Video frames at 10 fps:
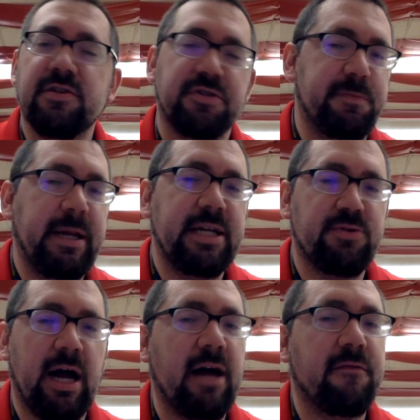So speedy
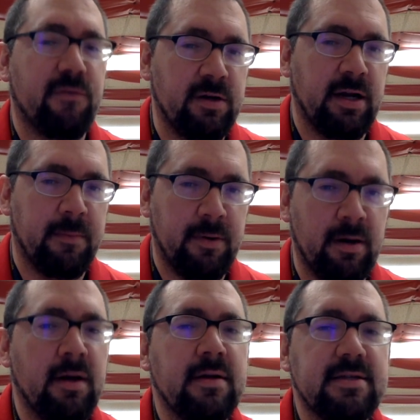trial for
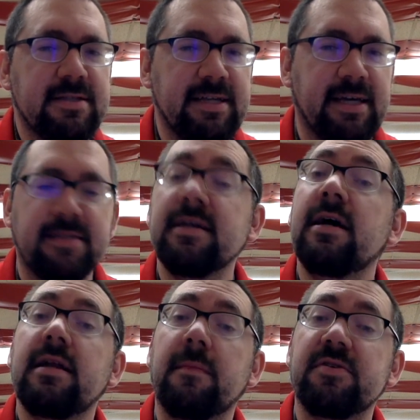number 6.
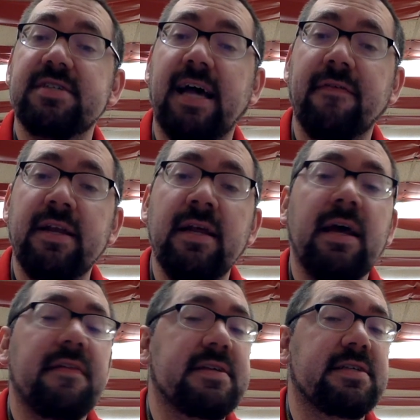Number 7,
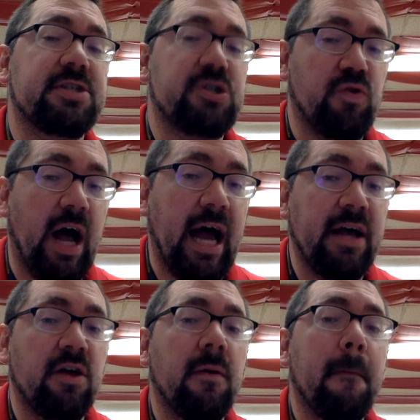this is
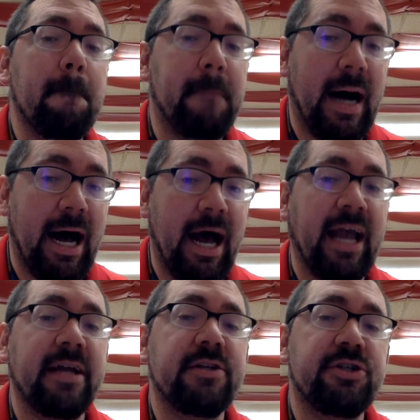trial
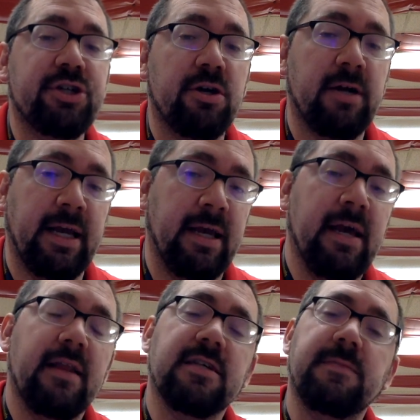by jury.
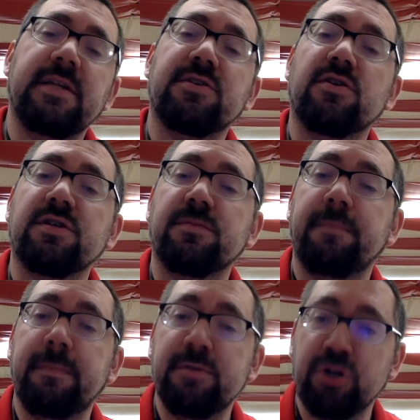This means there's a
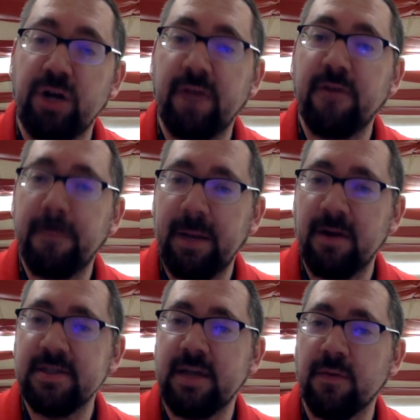jury of your
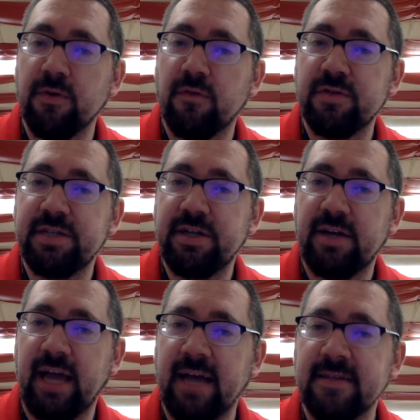peers that will oversee
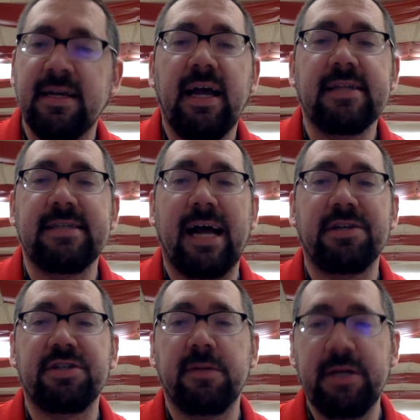your case. It's
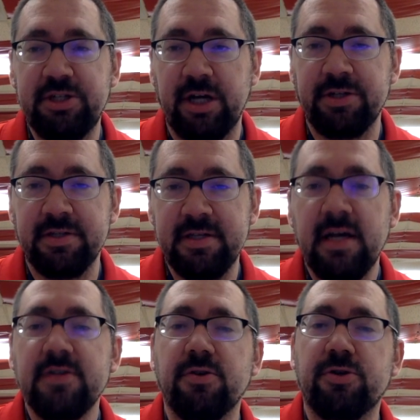not just going to be judges.
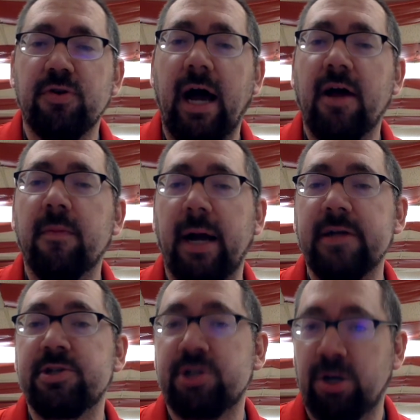So trial
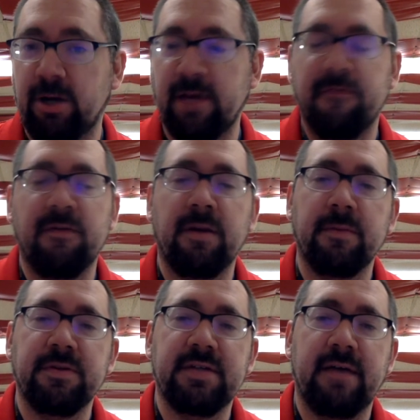by jury for
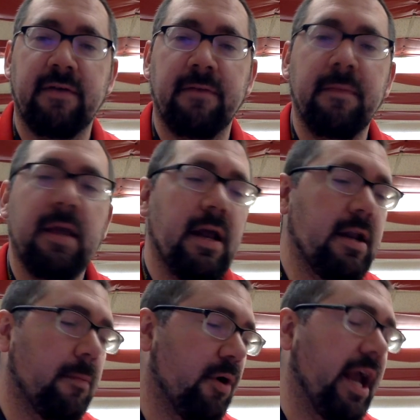number 7.
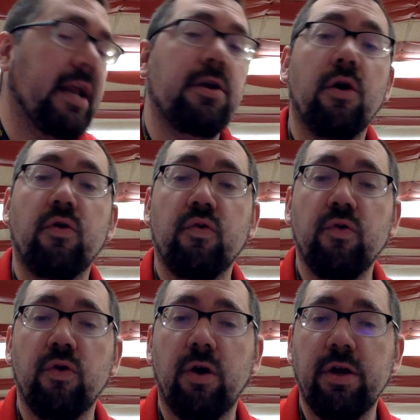Number 8, no
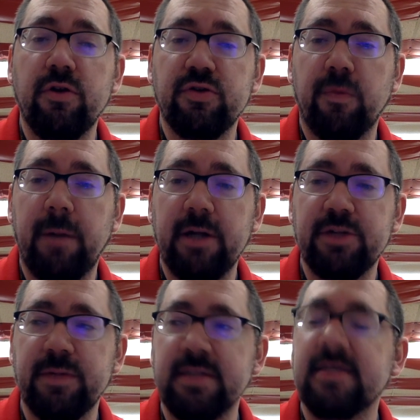cruel or unusual
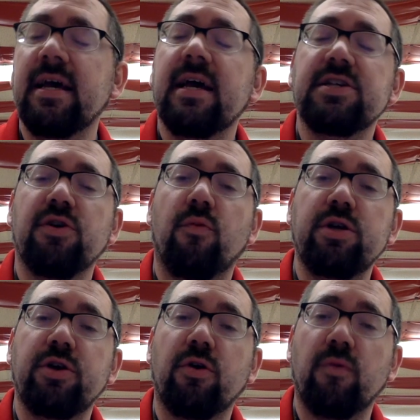punishments. So
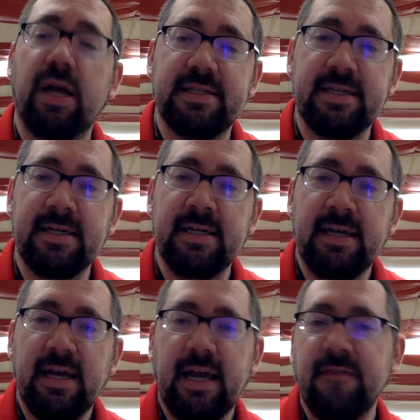when you're arrested,
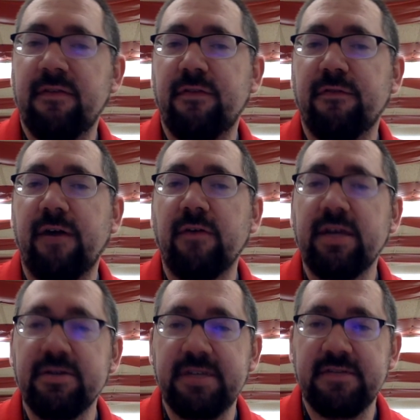even if you're
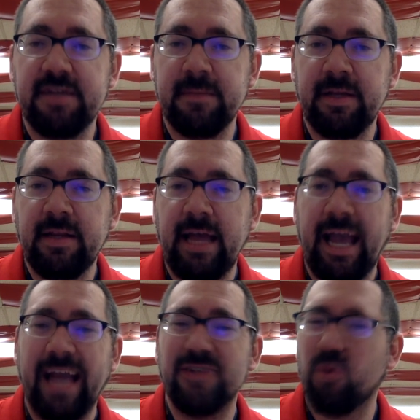found guilty of something, they
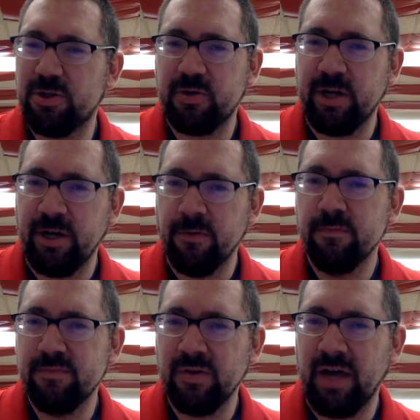can't torture you.
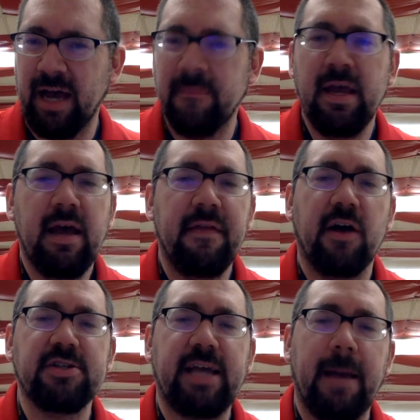Okay? They
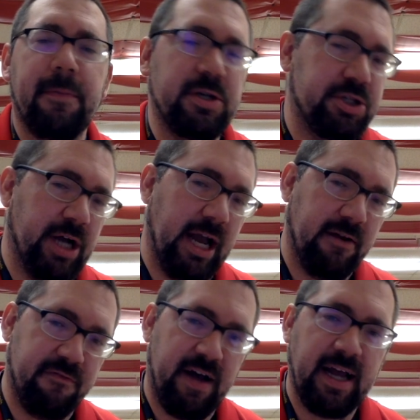also can't put
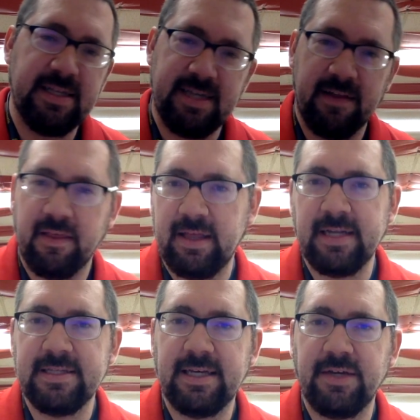giant fines on the
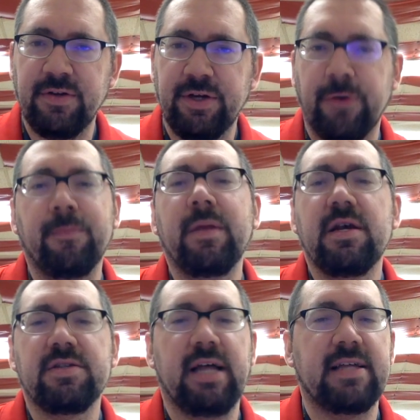things that you do.
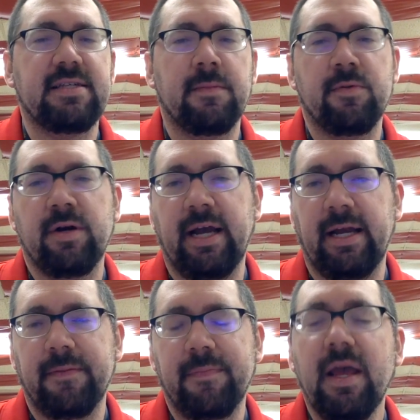So that's number
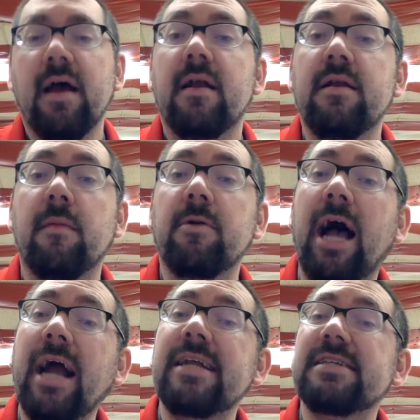8. Number
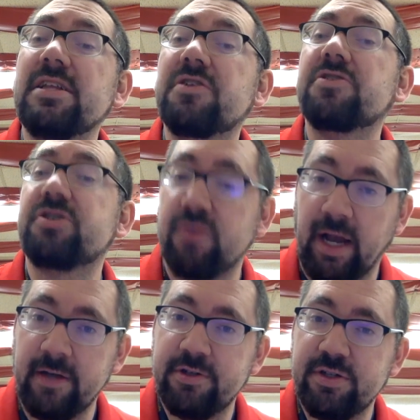9 is a little
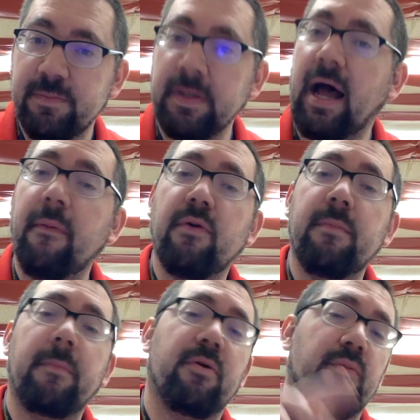strange, but I would
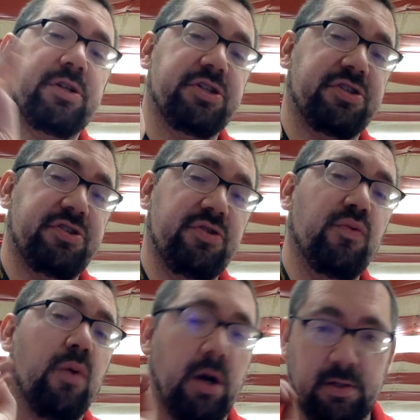remember it with just 2
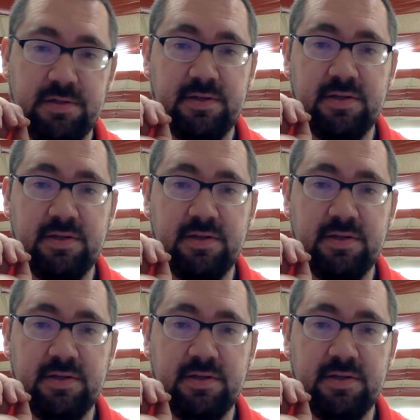words.